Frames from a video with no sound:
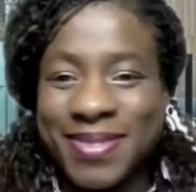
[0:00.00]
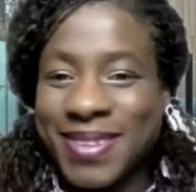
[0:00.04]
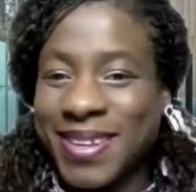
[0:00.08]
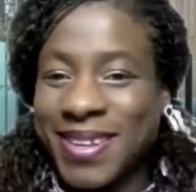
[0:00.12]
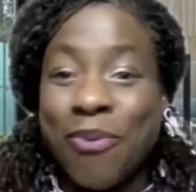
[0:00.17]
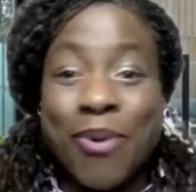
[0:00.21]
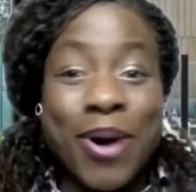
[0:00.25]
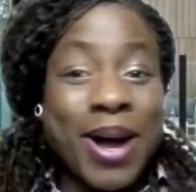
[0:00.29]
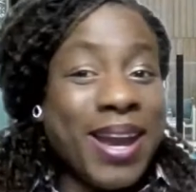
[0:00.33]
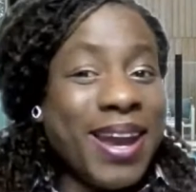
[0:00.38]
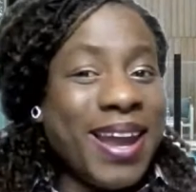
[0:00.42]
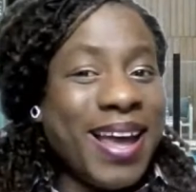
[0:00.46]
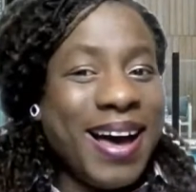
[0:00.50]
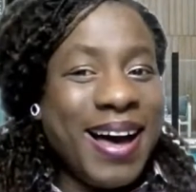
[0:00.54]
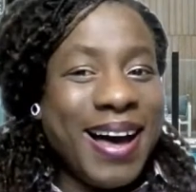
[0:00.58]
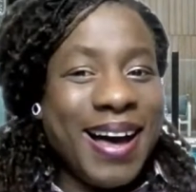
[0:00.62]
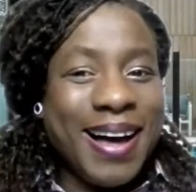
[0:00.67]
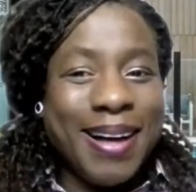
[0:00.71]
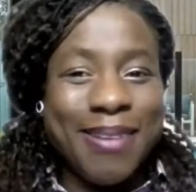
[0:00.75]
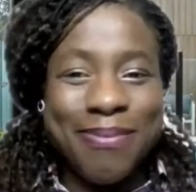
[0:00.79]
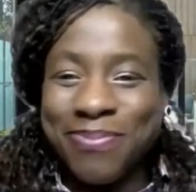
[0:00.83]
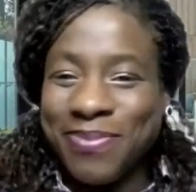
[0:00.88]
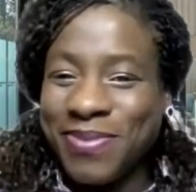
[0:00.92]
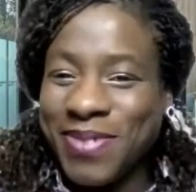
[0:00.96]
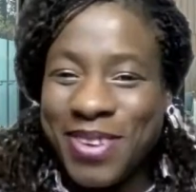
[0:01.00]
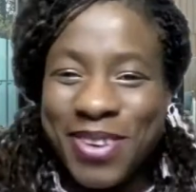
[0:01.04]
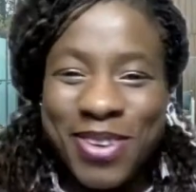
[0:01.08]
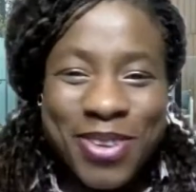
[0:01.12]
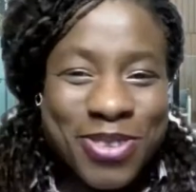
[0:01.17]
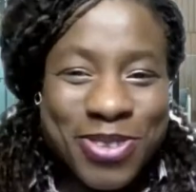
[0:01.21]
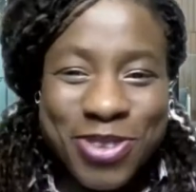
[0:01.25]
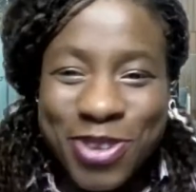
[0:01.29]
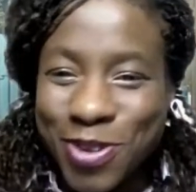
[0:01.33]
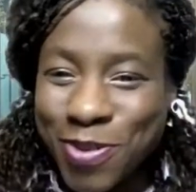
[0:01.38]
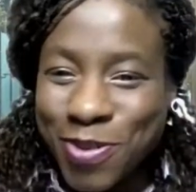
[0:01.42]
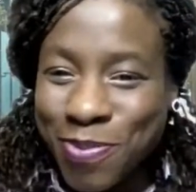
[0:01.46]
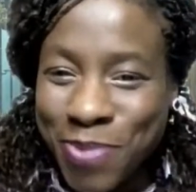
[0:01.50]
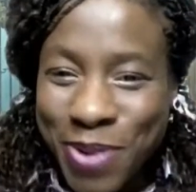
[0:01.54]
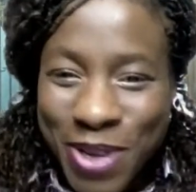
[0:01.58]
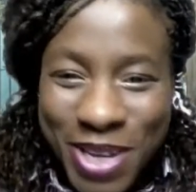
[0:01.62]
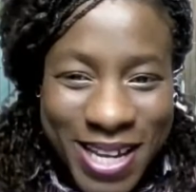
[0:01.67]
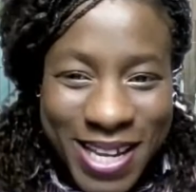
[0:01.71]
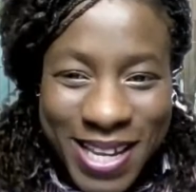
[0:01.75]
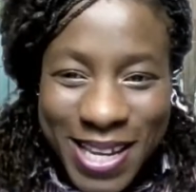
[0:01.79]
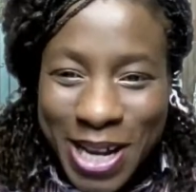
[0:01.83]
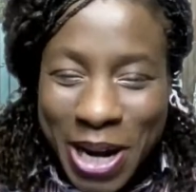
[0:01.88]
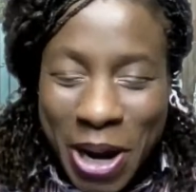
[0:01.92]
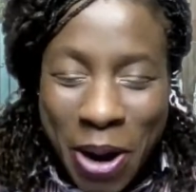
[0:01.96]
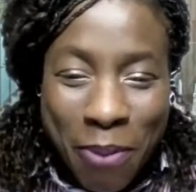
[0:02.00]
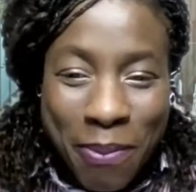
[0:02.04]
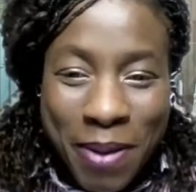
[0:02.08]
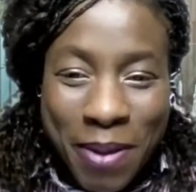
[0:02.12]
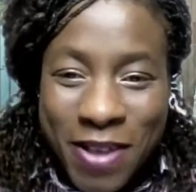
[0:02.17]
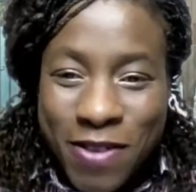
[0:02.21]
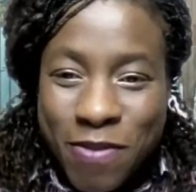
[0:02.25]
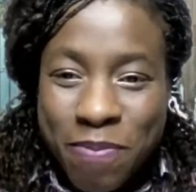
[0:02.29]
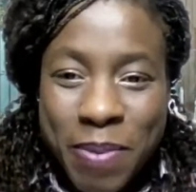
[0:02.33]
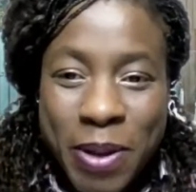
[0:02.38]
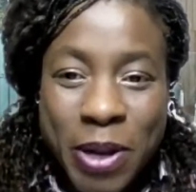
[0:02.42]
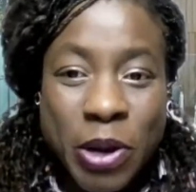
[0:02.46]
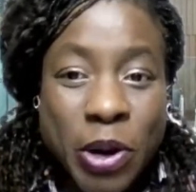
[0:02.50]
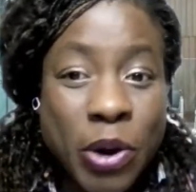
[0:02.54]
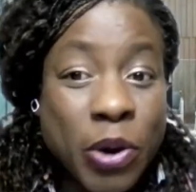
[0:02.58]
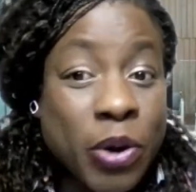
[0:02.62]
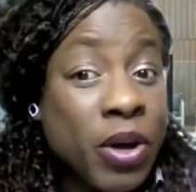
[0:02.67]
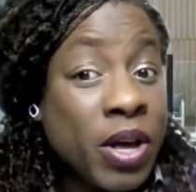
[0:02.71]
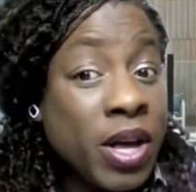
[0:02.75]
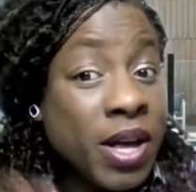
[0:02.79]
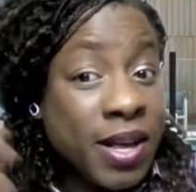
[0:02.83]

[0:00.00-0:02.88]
voila, just put it in the comments below.